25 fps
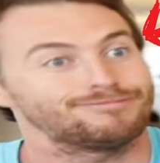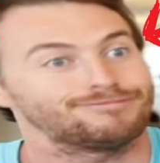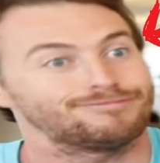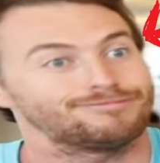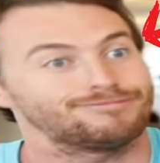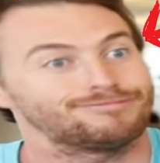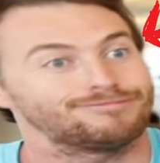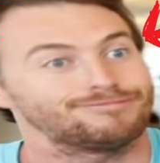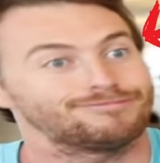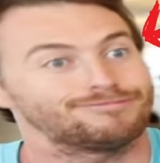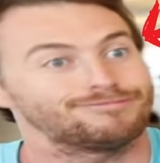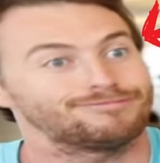
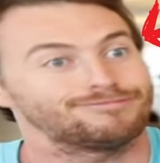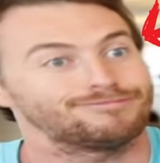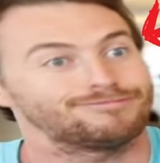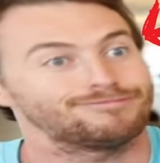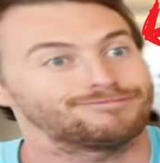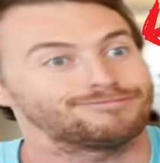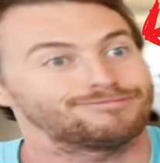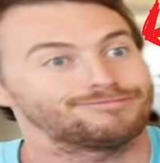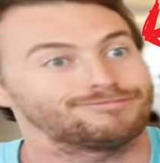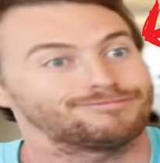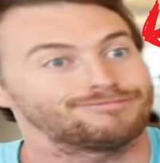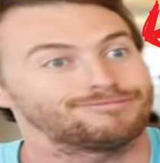
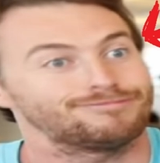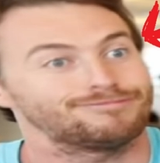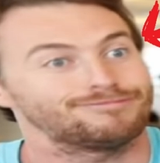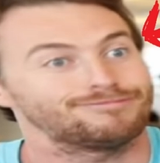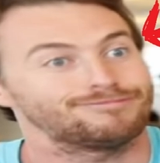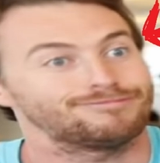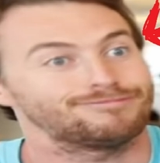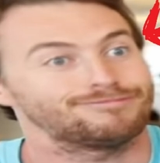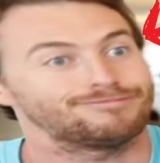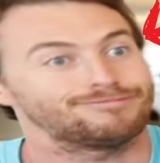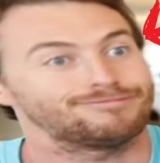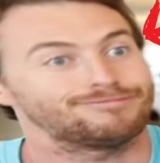
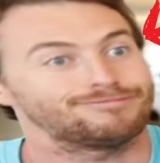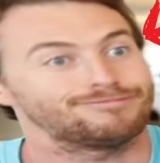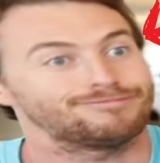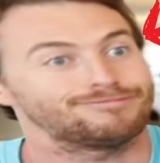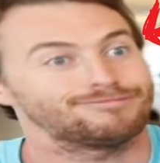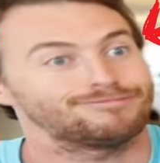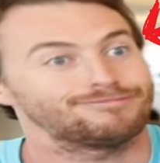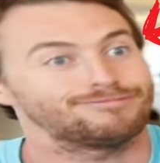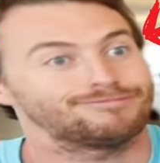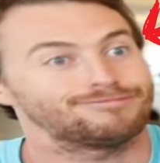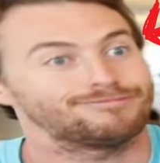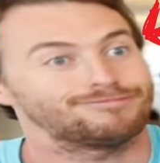
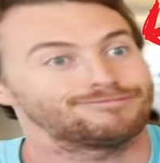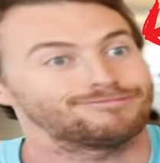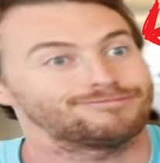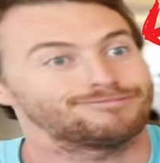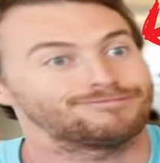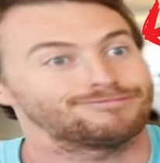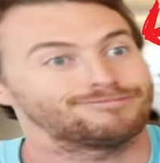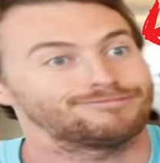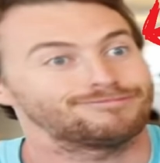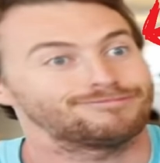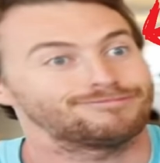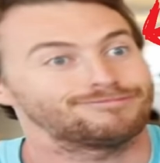
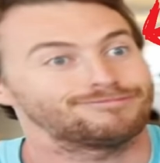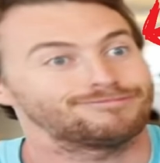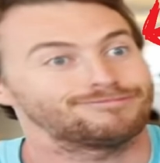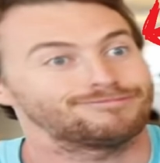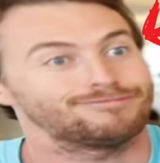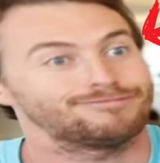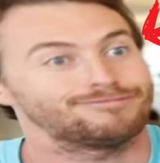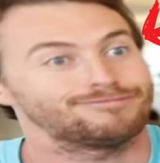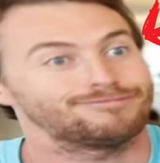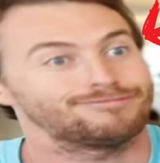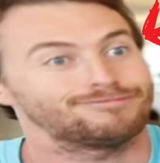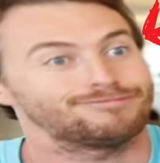
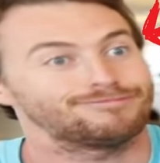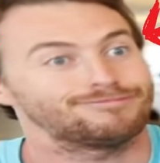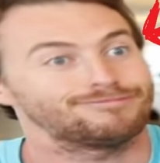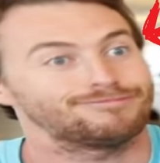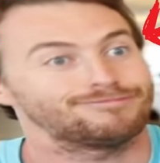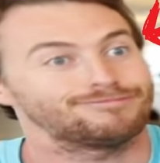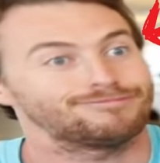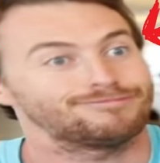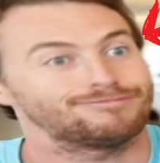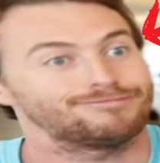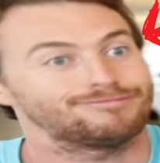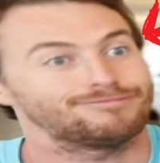
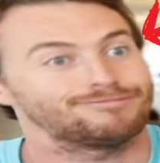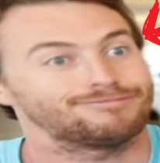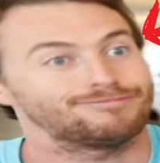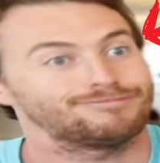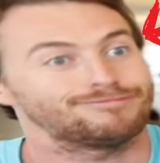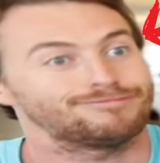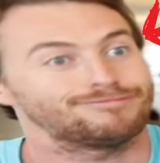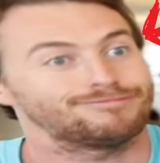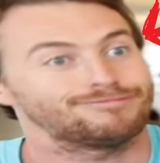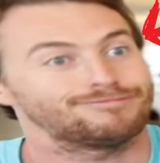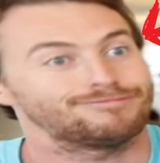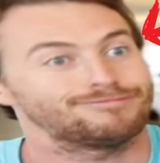
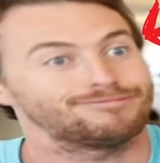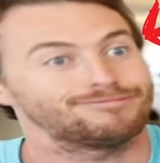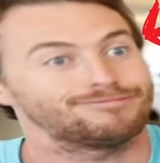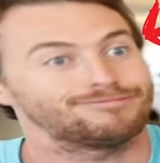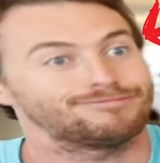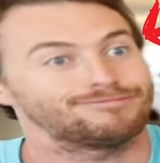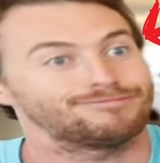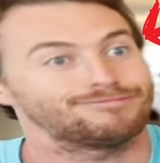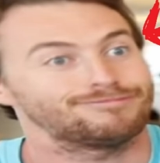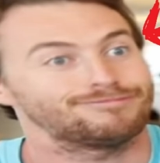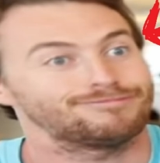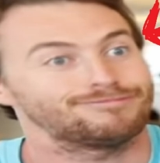
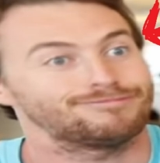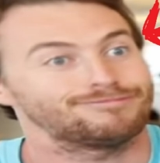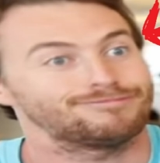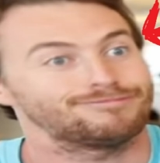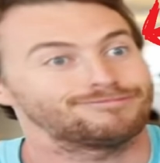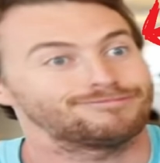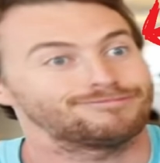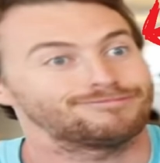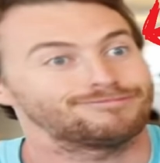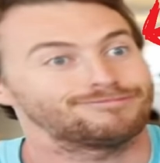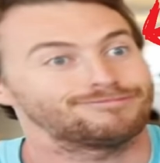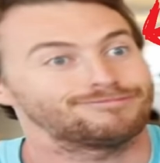
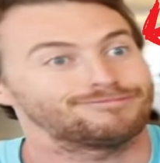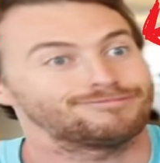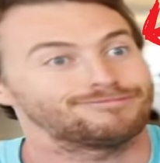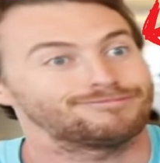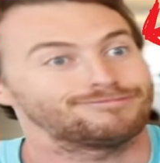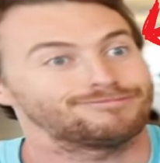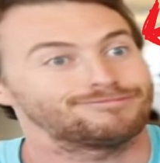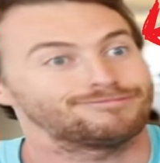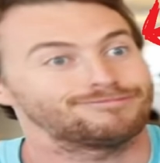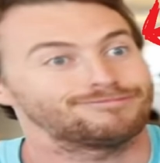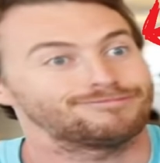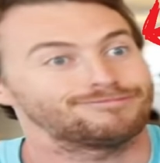
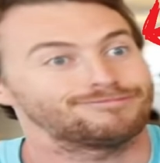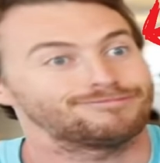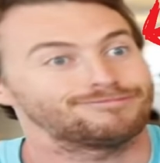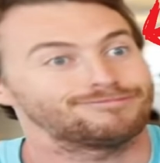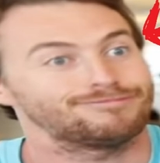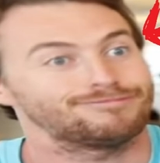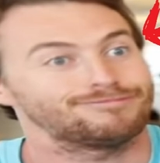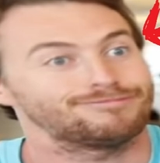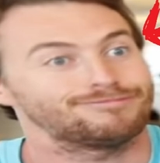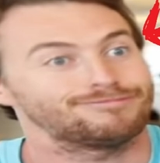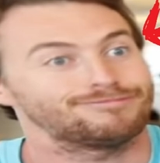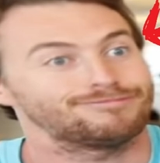
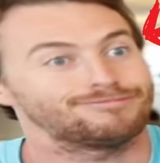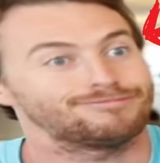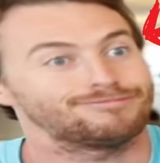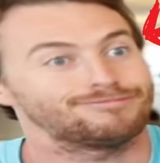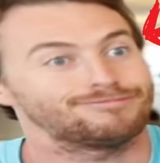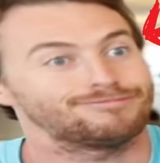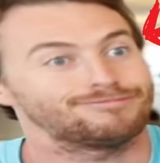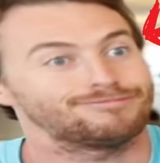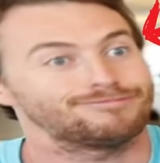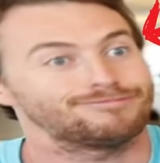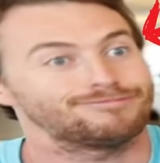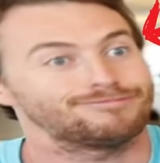
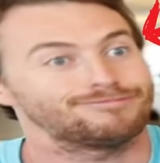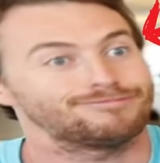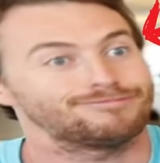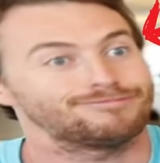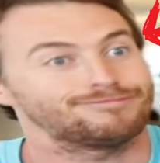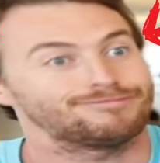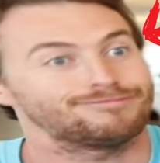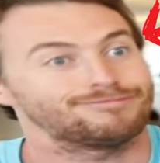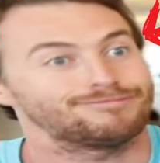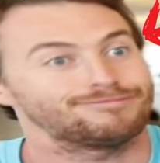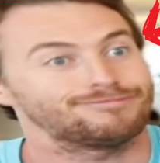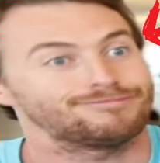
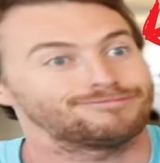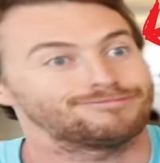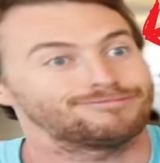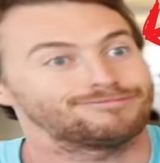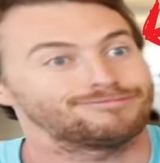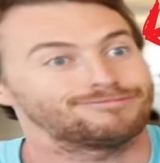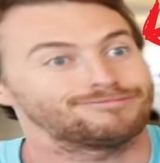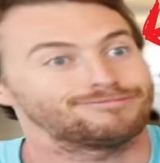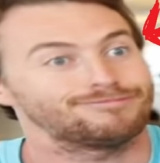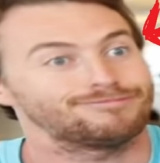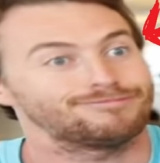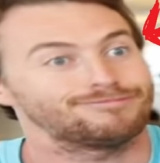
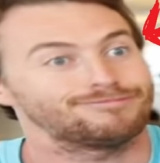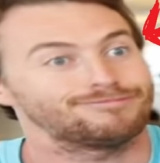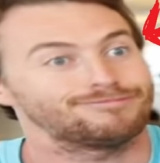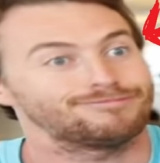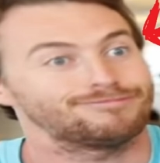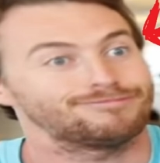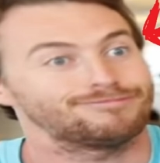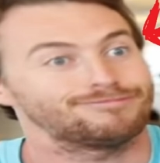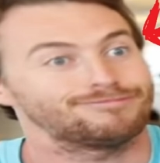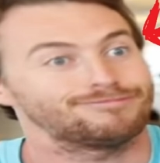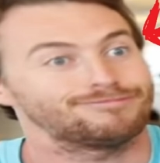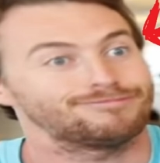
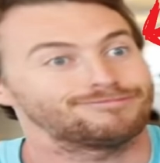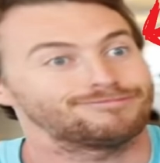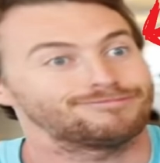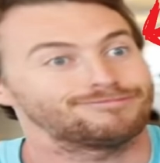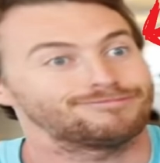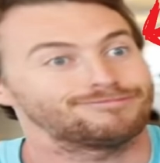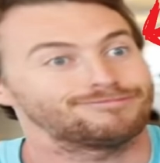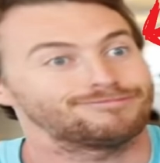[no speech]